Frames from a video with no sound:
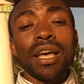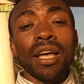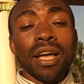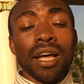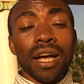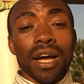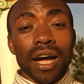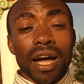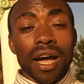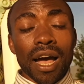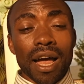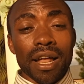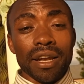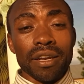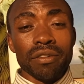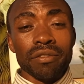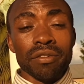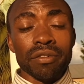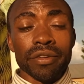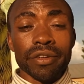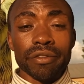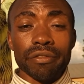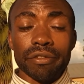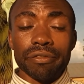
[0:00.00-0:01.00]
can
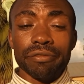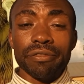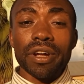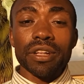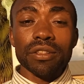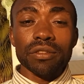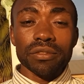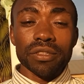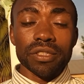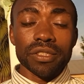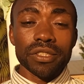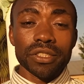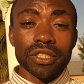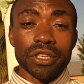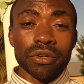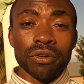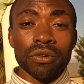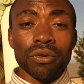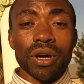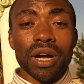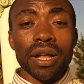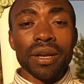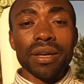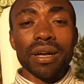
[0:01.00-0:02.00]
refer to this channel,
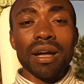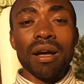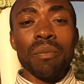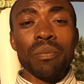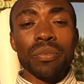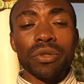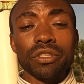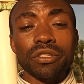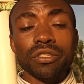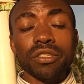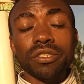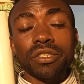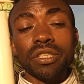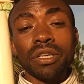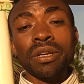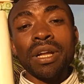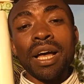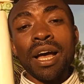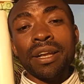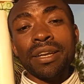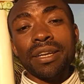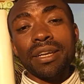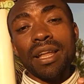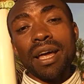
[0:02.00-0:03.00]
can come to this channel
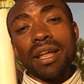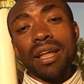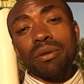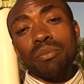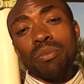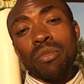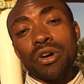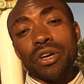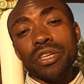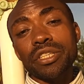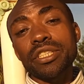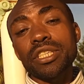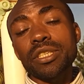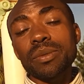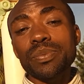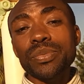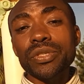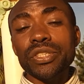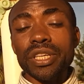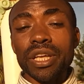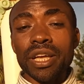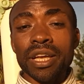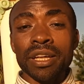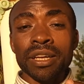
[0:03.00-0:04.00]
and learn more
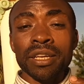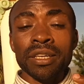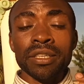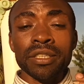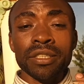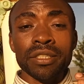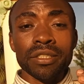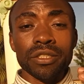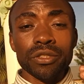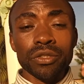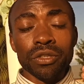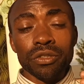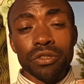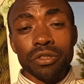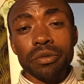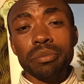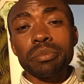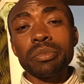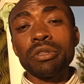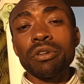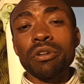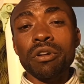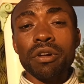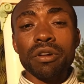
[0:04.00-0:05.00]
tips and
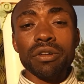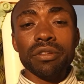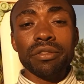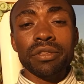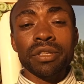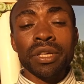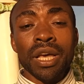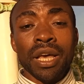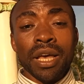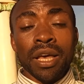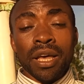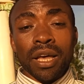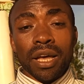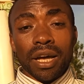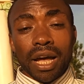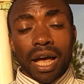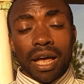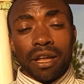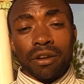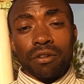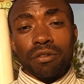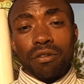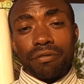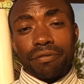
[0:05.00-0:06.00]
YouTube growth
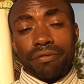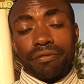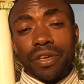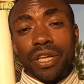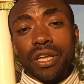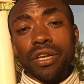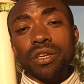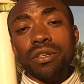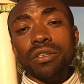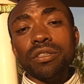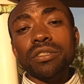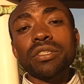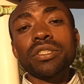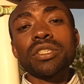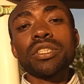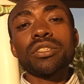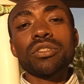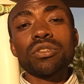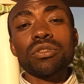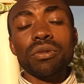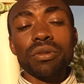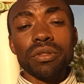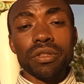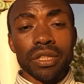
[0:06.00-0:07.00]
kind of videos.
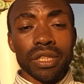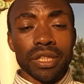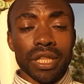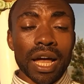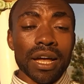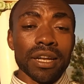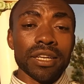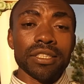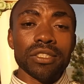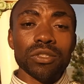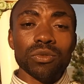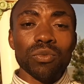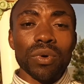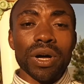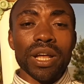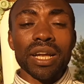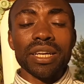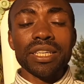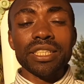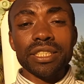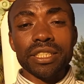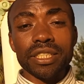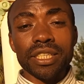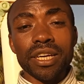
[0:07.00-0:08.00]
So that is what
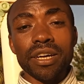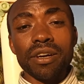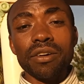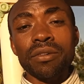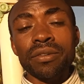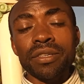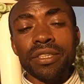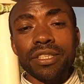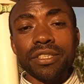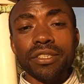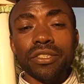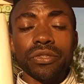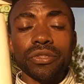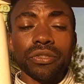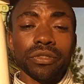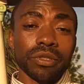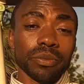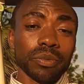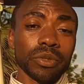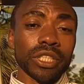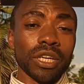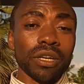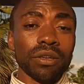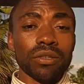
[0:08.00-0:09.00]
I share on this YouTube
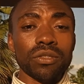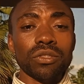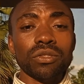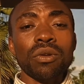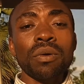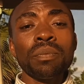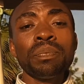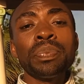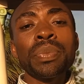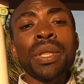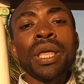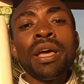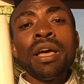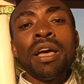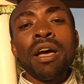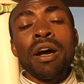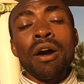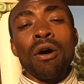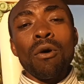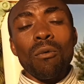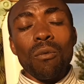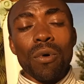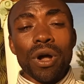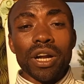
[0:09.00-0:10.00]
channel. So
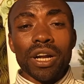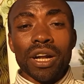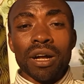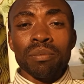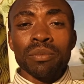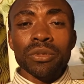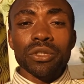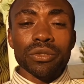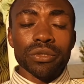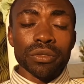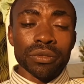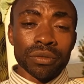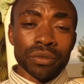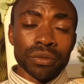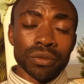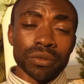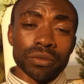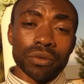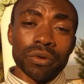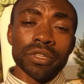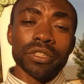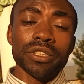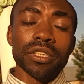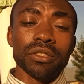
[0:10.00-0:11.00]
welcome to
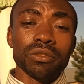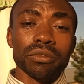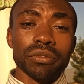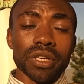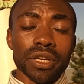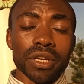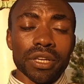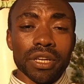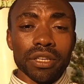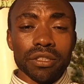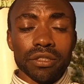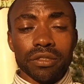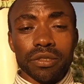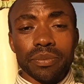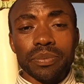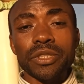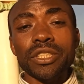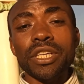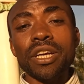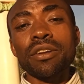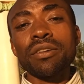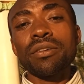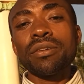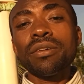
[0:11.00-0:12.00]
Content Creator YouTube
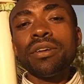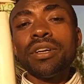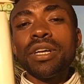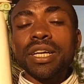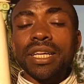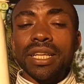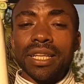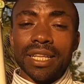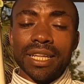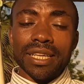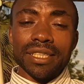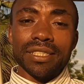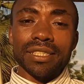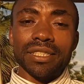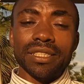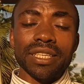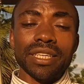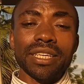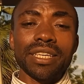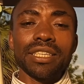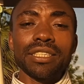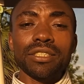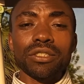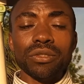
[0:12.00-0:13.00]
channel. Let's
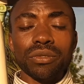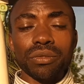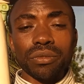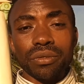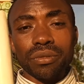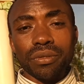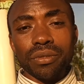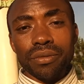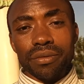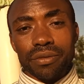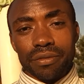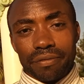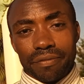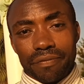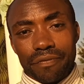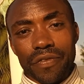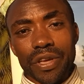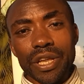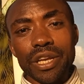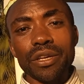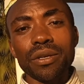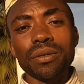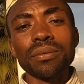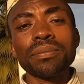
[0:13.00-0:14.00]
dig into
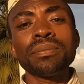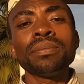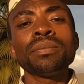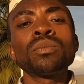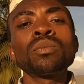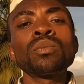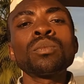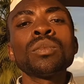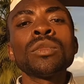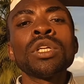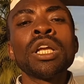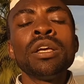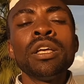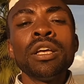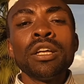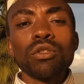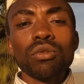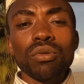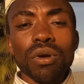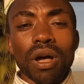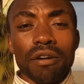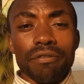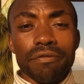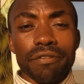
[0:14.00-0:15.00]
video.
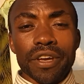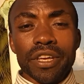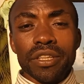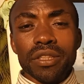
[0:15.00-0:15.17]
To avoid